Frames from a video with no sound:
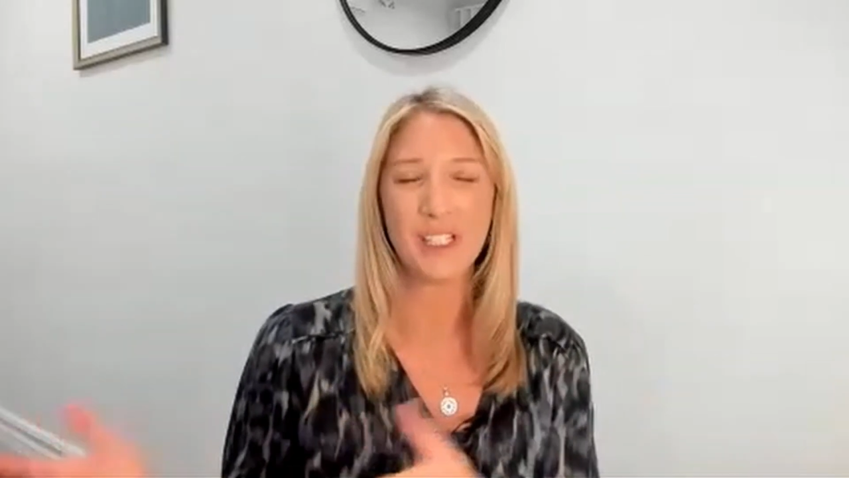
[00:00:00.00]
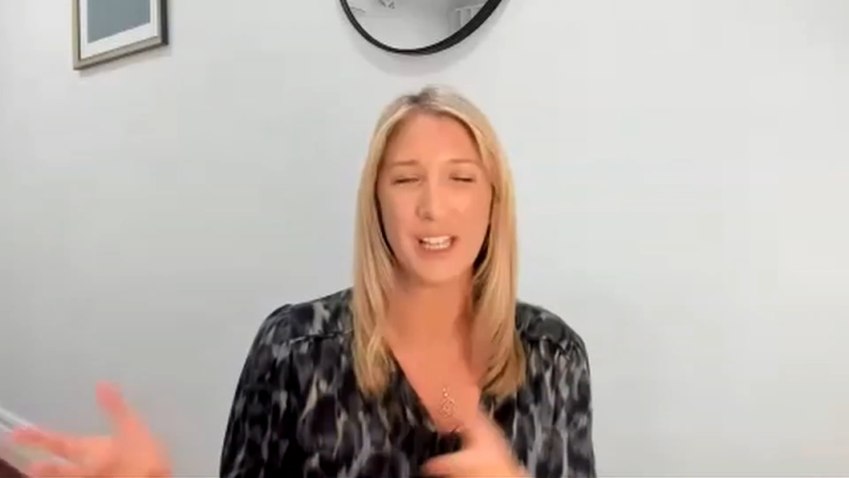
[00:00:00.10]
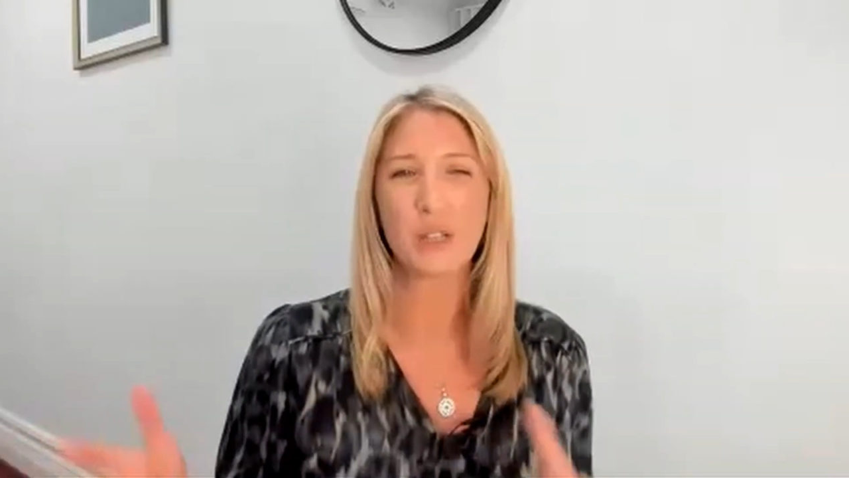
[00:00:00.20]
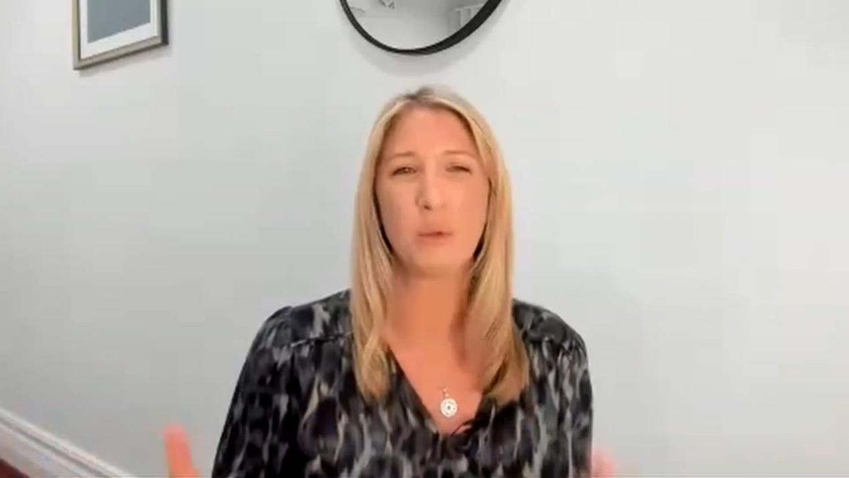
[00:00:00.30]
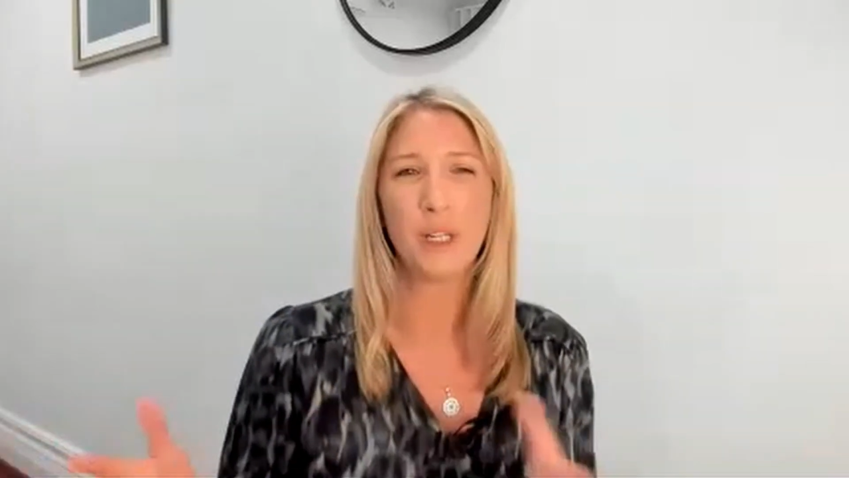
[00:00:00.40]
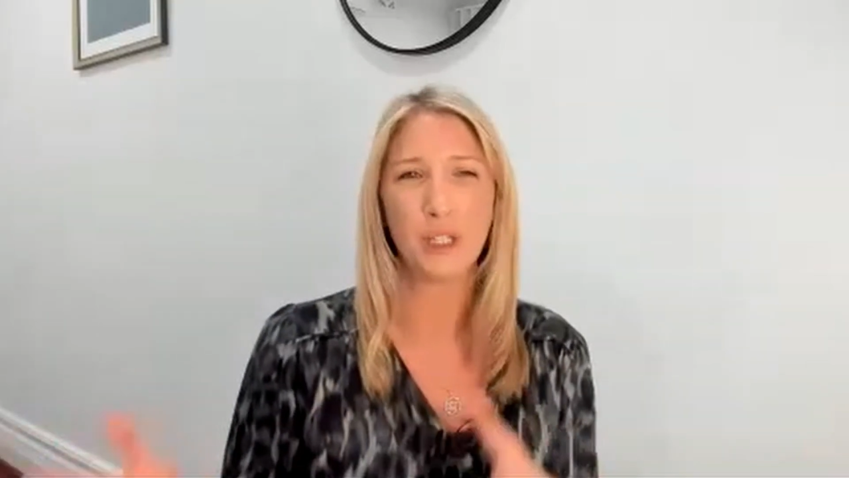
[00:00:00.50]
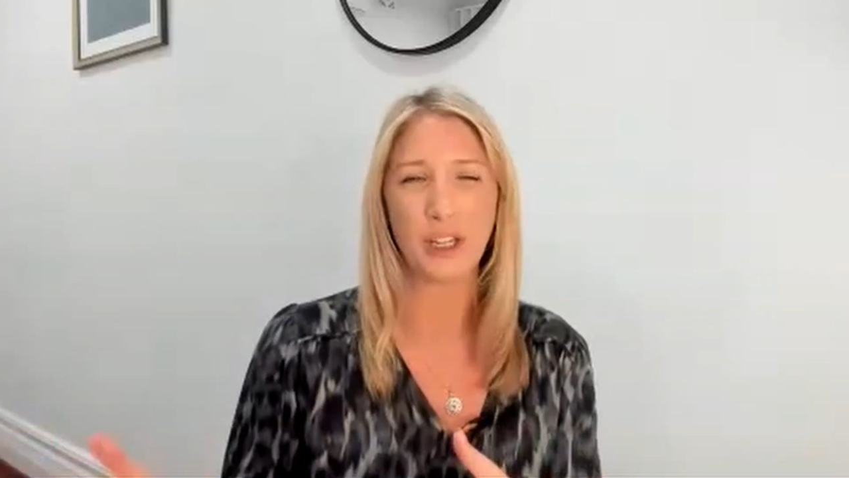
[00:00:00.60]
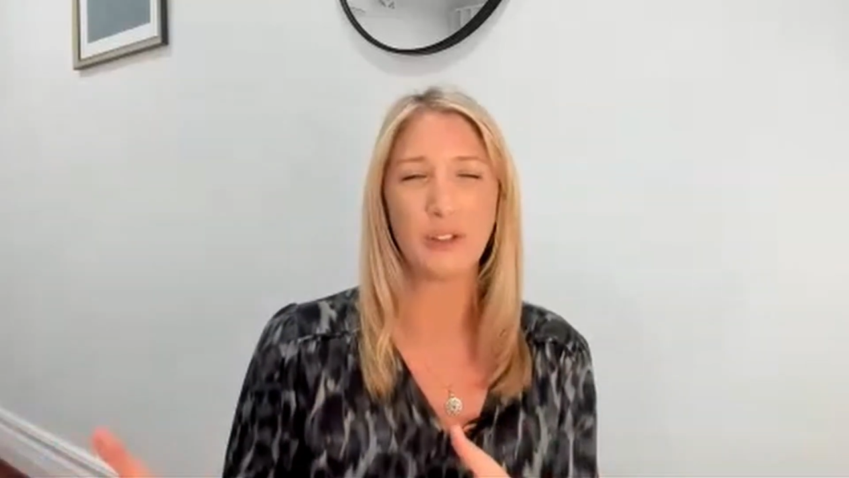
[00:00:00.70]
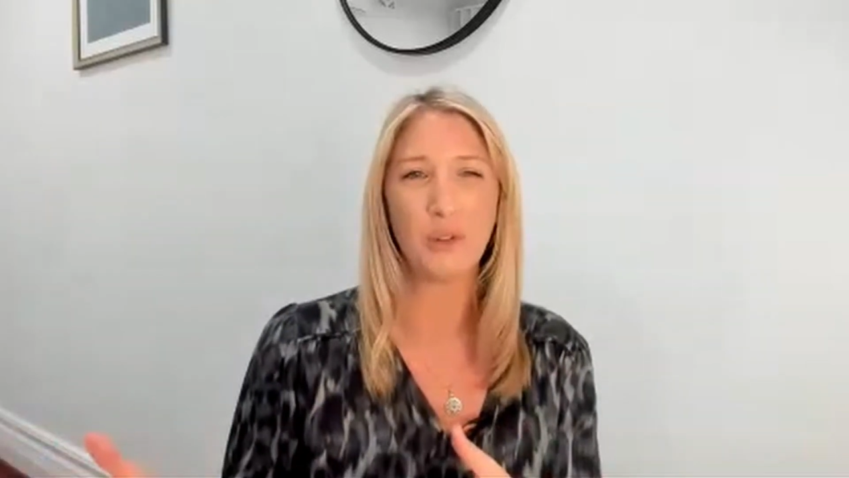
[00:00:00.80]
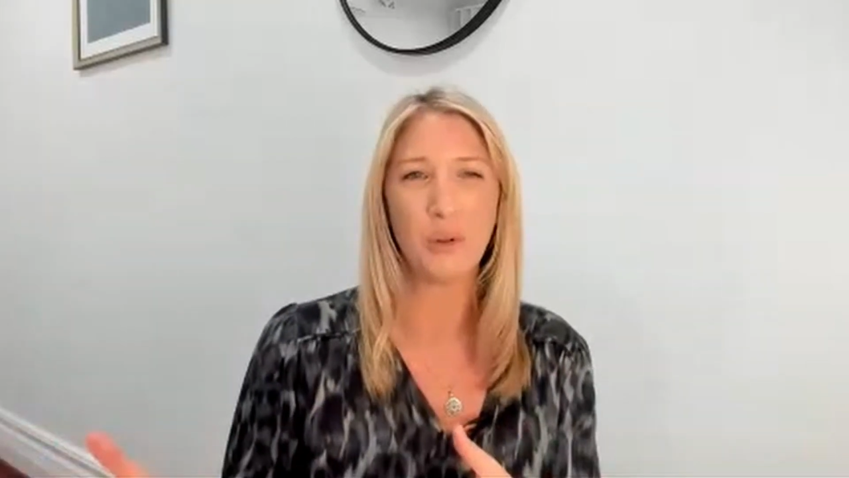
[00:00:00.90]
And that's what we're
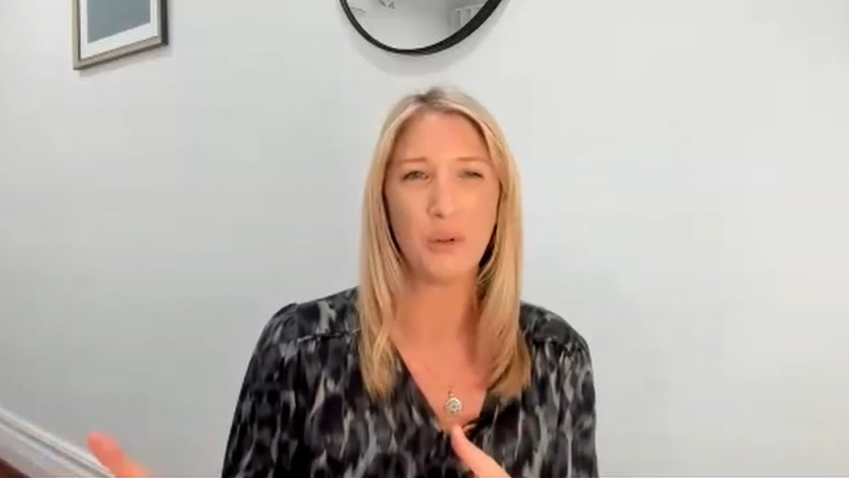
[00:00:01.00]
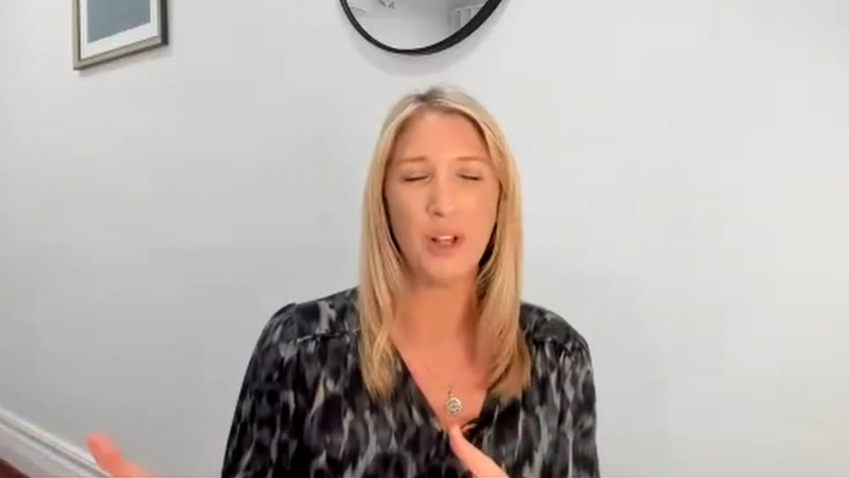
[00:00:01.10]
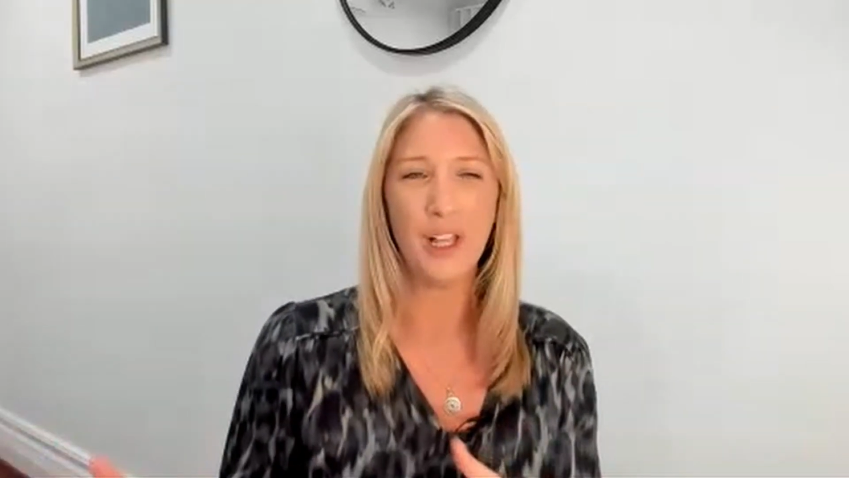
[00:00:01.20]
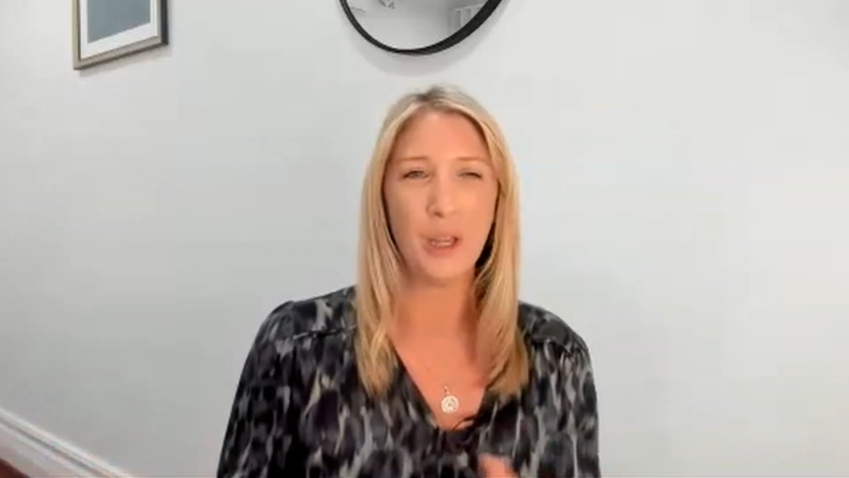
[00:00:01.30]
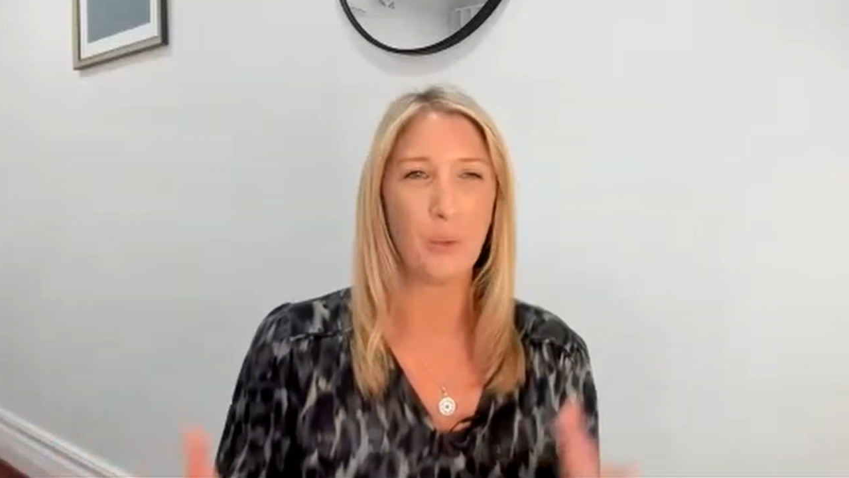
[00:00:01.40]
looking for.